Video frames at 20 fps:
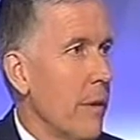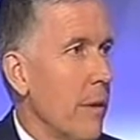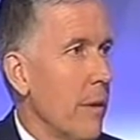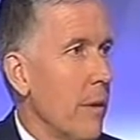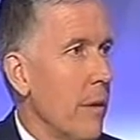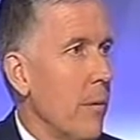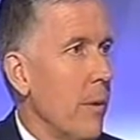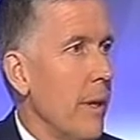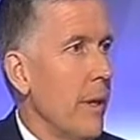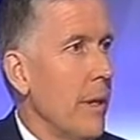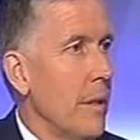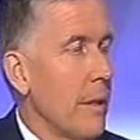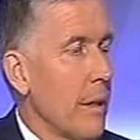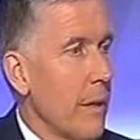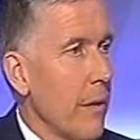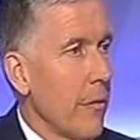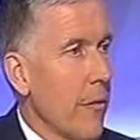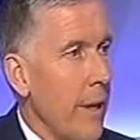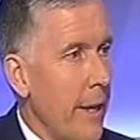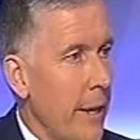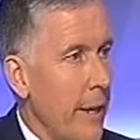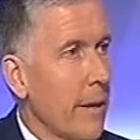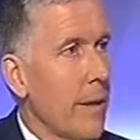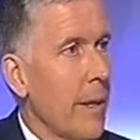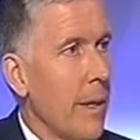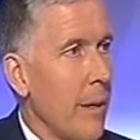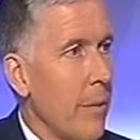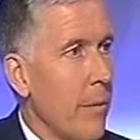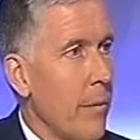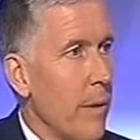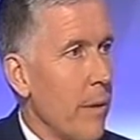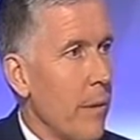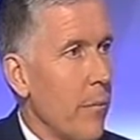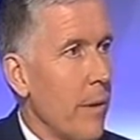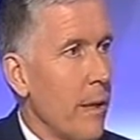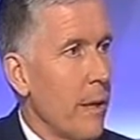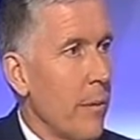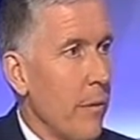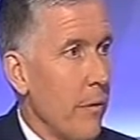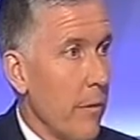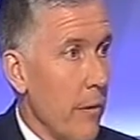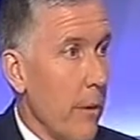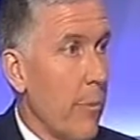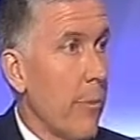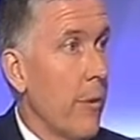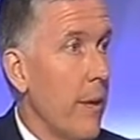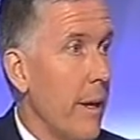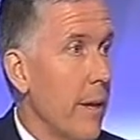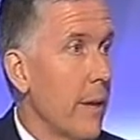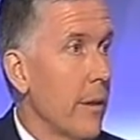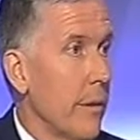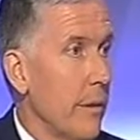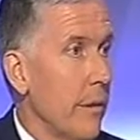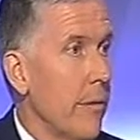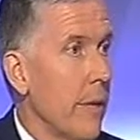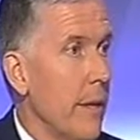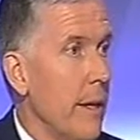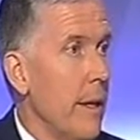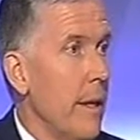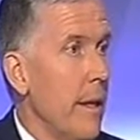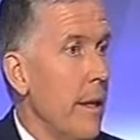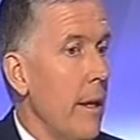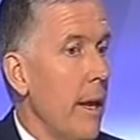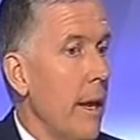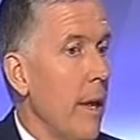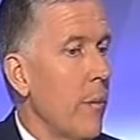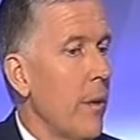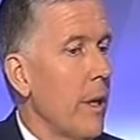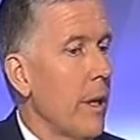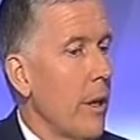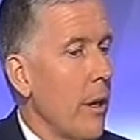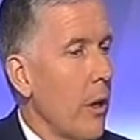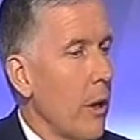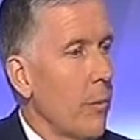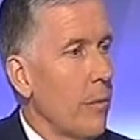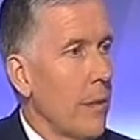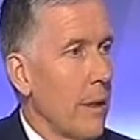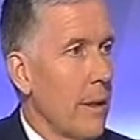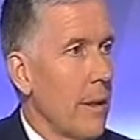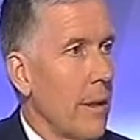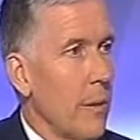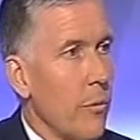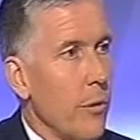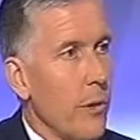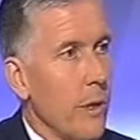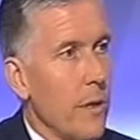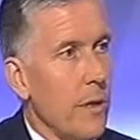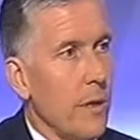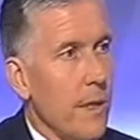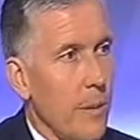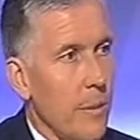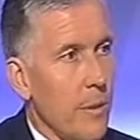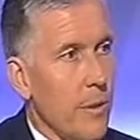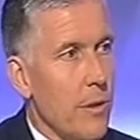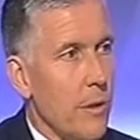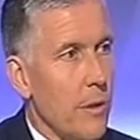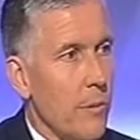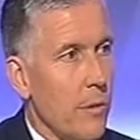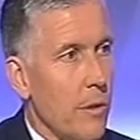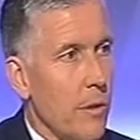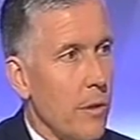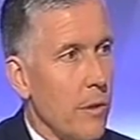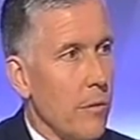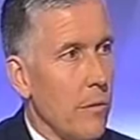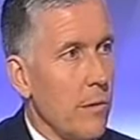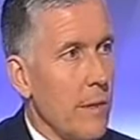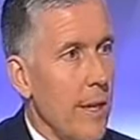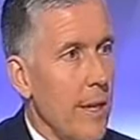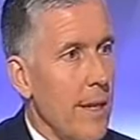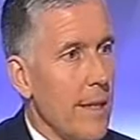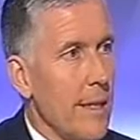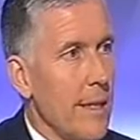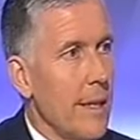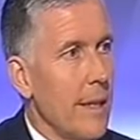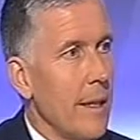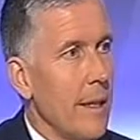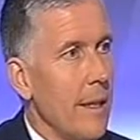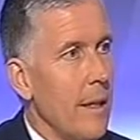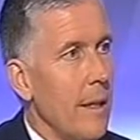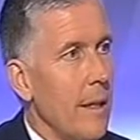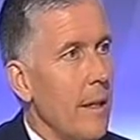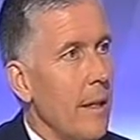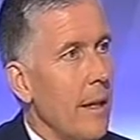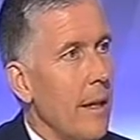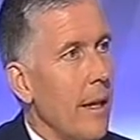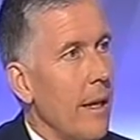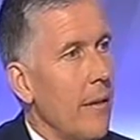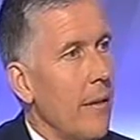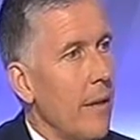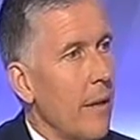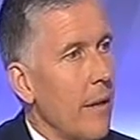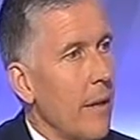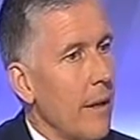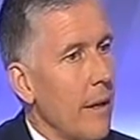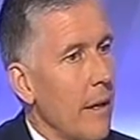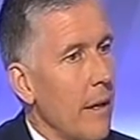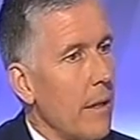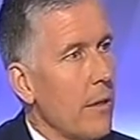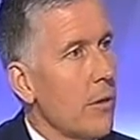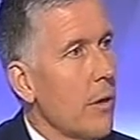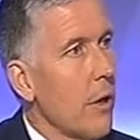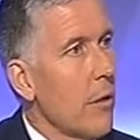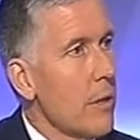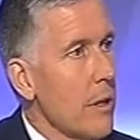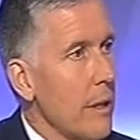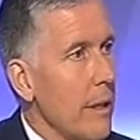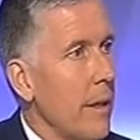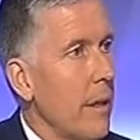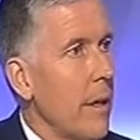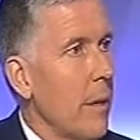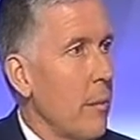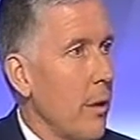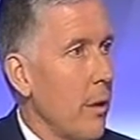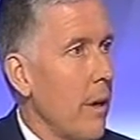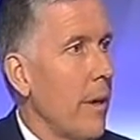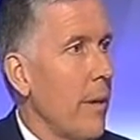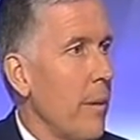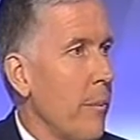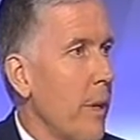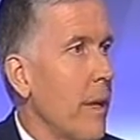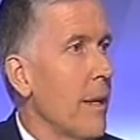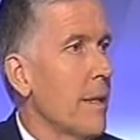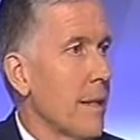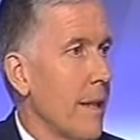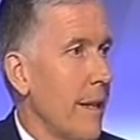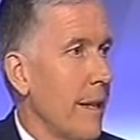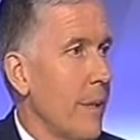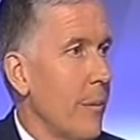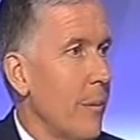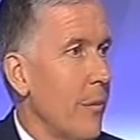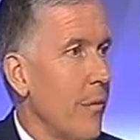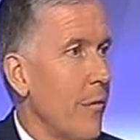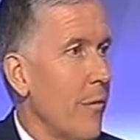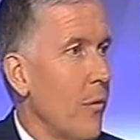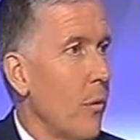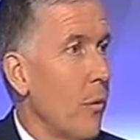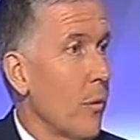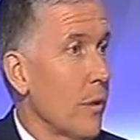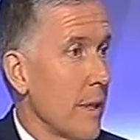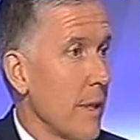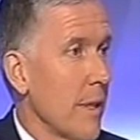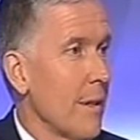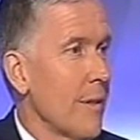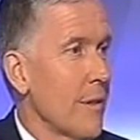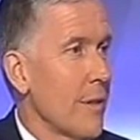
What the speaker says: that we can deliver an outcome that we can be very proud of, and we can help the club re-establish themselves as a socially community-based hub for Sutherland